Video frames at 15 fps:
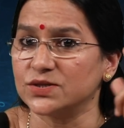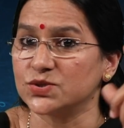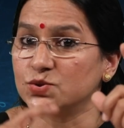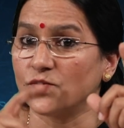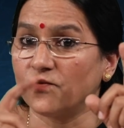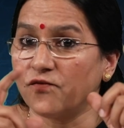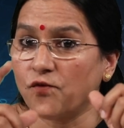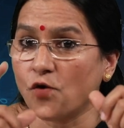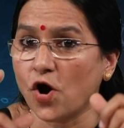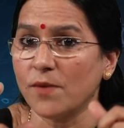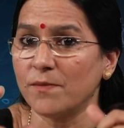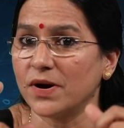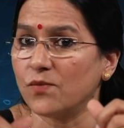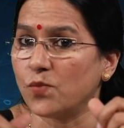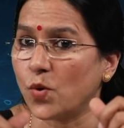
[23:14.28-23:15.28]
So,
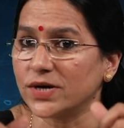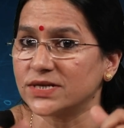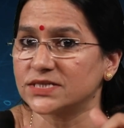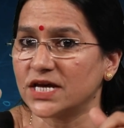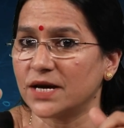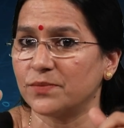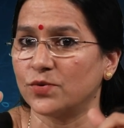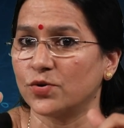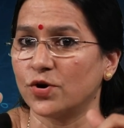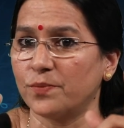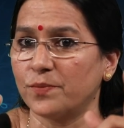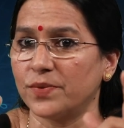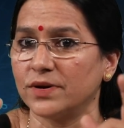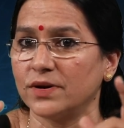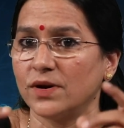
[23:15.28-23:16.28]
form a WhatsApp
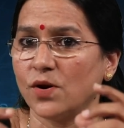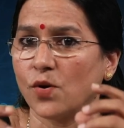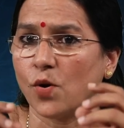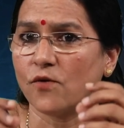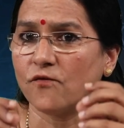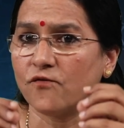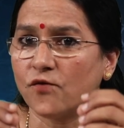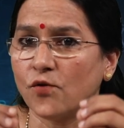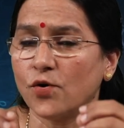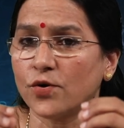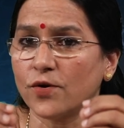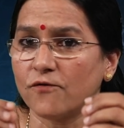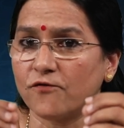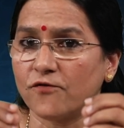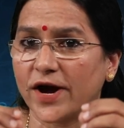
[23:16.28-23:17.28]
group of
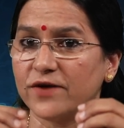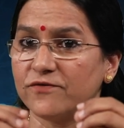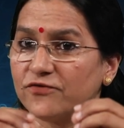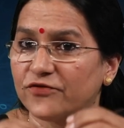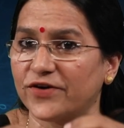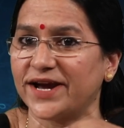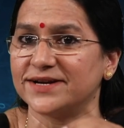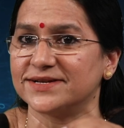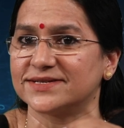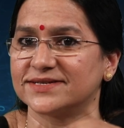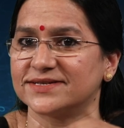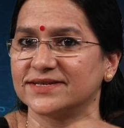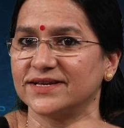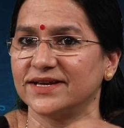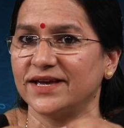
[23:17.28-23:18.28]
4 or 5
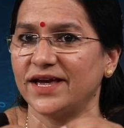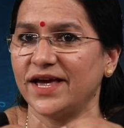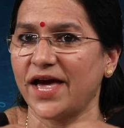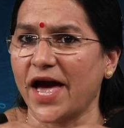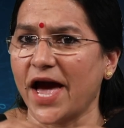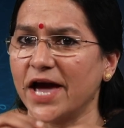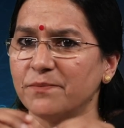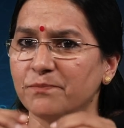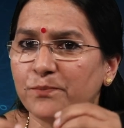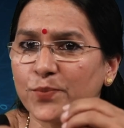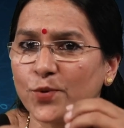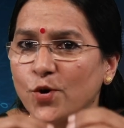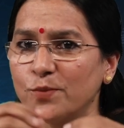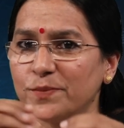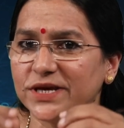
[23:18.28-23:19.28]
friends and
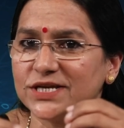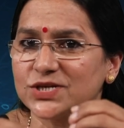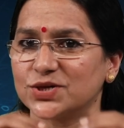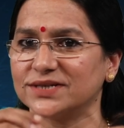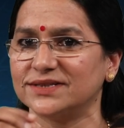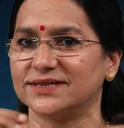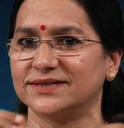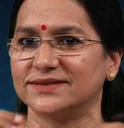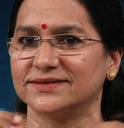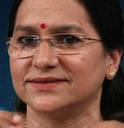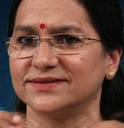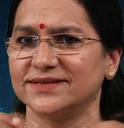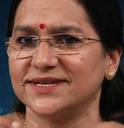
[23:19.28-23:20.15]
probe each other.